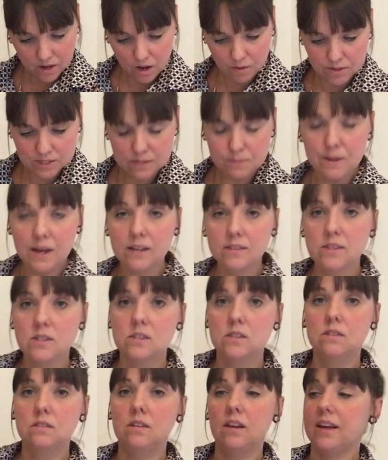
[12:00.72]
No, it smells
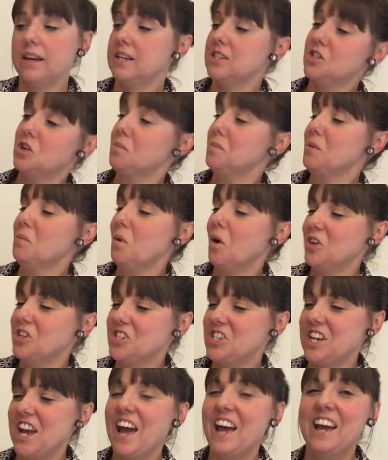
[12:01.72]
like it's not been
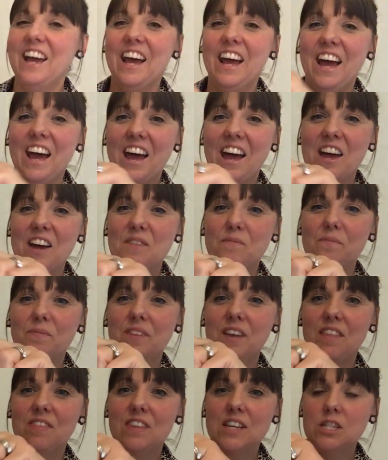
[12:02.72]
washed yet.
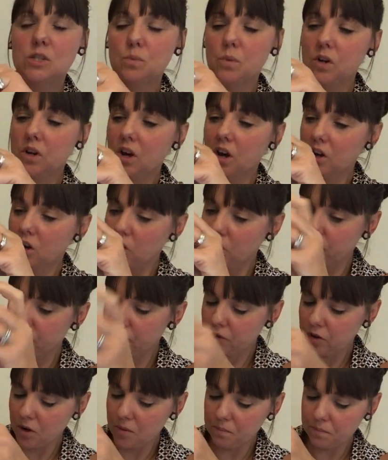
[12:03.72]
And this one I
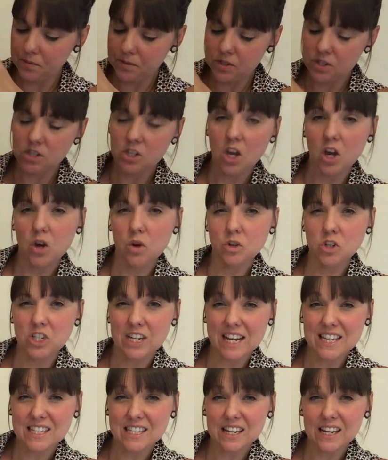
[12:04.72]
got from So
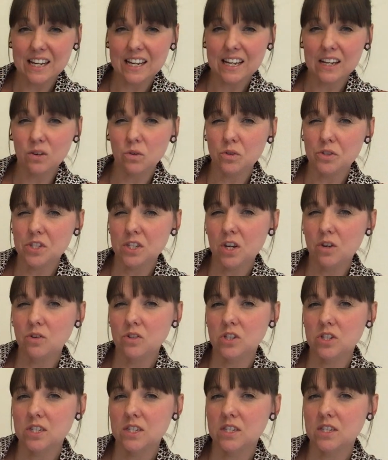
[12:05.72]
Jessily or
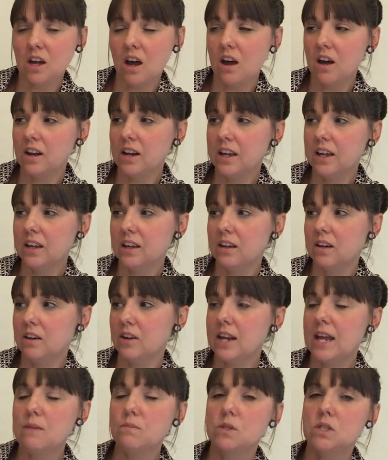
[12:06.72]
So Jessali.
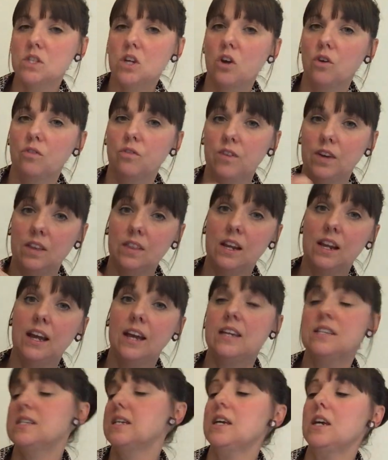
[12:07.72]
Her name's Sophie, the
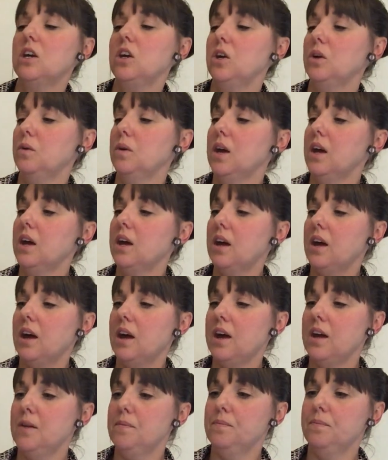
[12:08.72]
lady
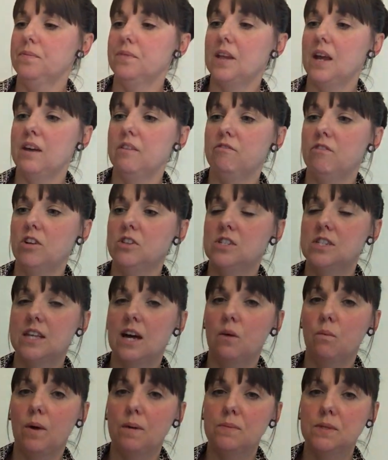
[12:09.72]
who runs
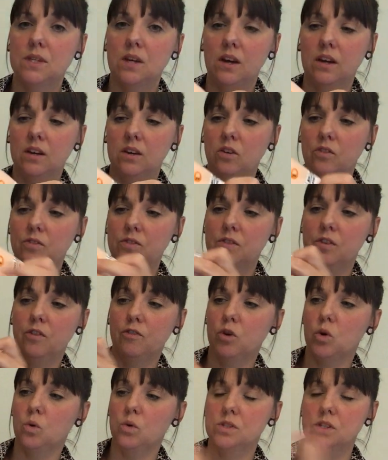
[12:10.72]
that website. And
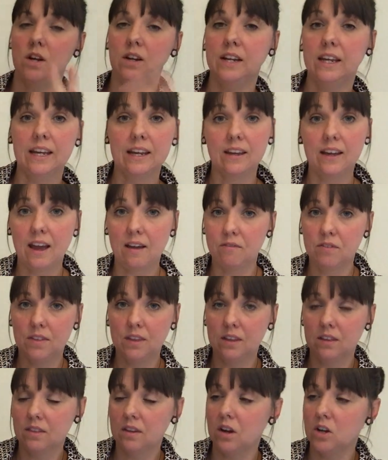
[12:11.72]
of course, I'll link
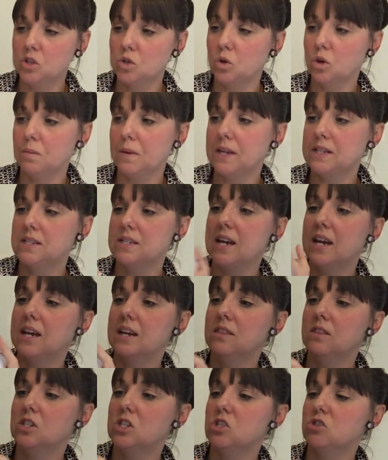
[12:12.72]
everything that I talk about
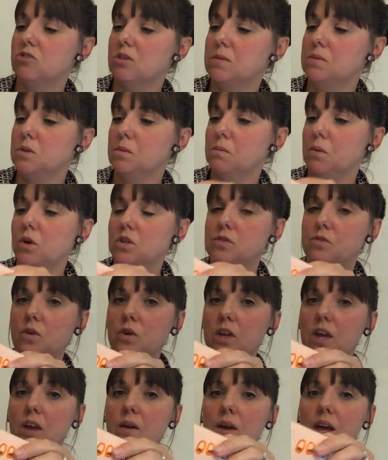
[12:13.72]
today in the description box
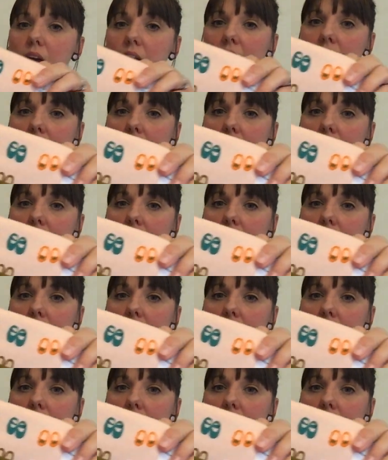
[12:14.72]
for you.